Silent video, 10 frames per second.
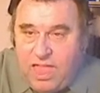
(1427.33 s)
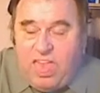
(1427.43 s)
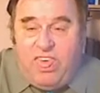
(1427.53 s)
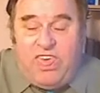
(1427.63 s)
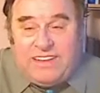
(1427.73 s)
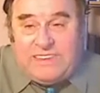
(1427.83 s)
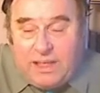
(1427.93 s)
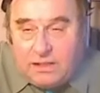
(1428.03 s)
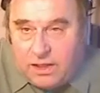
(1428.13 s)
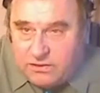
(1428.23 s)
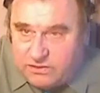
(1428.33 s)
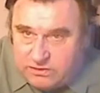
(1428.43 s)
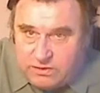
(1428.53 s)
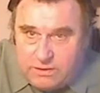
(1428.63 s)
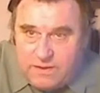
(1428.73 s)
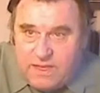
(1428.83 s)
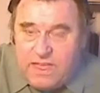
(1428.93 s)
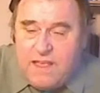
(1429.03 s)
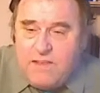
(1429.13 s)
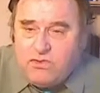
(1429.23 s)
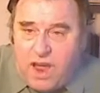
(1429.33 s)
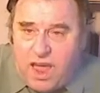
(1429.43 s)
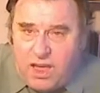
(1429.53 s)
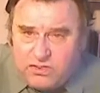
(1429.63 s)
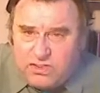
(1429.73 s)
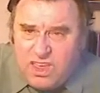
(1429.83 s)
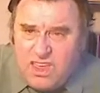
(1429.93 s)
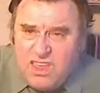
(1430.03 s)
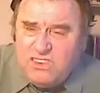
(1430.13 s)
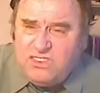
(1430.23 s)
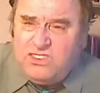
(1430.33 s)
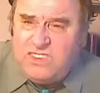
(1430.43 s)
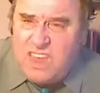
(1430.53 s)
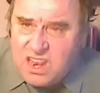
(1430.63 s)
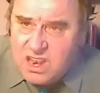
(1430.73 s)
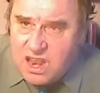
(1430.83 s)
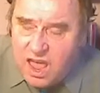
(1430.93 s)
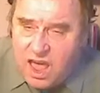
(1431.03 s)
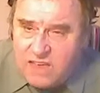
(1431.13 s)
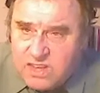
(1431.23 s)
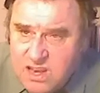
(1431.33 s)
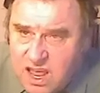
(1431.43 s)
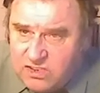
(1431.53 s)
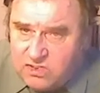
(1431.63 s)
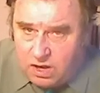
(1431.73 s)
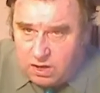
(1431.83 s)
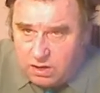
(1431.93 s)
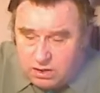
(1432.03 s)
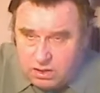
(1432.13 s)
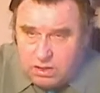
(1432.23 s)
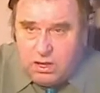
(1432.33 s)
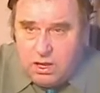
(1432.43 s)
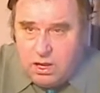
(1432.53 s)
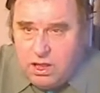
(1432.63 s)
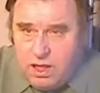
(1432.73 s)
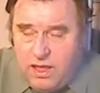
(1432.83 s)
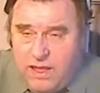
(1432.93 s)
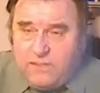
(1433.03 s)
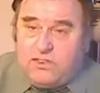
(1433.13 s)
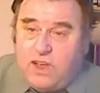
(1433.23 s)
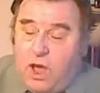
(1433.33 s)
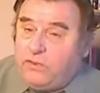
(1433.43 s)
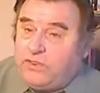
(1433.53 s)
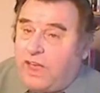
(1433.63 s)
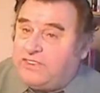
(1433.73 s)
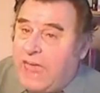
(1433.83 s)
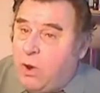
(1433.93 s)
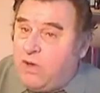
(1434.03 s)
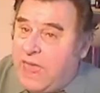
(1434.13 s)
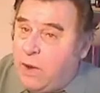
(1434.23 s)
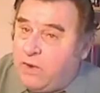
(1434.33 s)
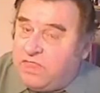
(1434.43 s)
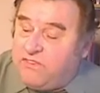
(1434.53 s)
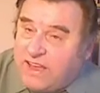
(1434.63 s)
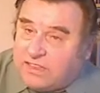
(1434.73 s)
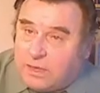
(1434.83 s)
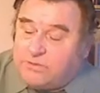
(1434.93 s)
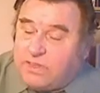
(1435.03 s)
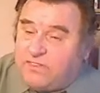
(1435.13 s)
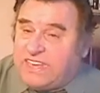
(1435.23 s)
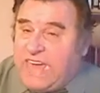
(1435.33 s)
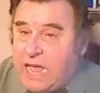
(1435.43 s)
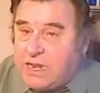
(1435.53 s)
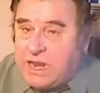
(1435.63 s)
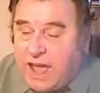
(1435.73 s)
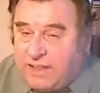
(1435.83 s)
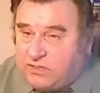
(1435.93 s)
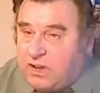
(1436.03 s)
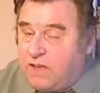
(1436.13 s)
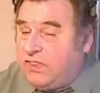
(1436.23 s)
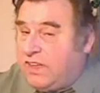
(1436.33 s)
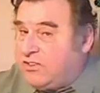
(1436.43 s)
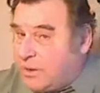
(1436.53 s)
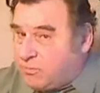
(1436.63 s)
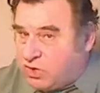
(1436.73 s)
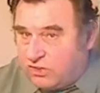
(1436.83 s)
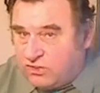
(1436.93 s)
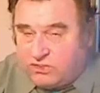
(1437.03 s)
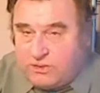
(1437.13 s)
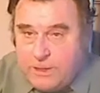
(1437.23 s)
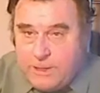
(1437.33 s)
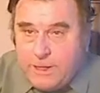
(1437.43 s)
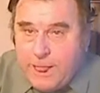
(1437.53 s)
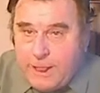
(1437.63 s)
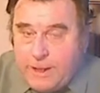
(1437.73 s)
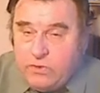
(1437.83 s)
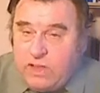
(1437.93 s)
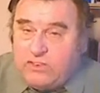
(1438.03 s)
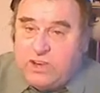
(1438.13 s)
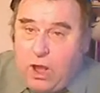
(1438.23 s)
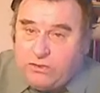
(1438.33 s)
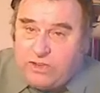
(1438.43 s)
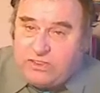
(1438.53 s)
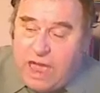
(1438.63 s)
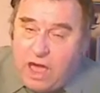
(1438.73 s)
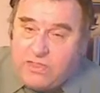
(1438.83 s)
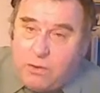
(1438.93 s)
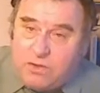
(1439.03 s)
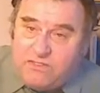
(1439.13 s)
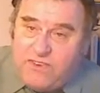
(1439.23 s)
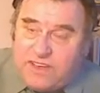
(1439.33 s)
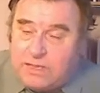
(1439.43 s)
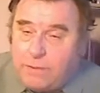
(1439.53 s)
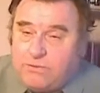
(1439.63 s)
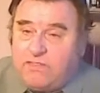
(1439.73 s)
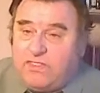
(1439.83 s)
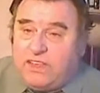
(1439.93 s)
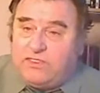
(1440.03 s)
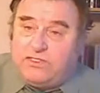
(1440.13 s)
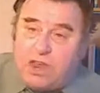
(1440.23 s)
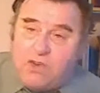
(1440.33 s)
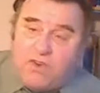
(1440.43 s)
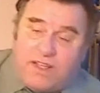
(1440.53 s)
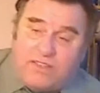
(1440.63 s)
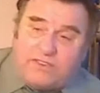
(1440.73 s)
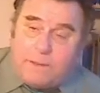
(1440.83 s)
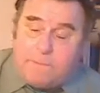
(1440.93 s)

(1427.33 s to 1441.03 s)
They tell us Israel's sin as a nation. It shows us how they were the victims of the Canaanites and of the Egyptians. It shows us how they were the victims of the Assyrians and the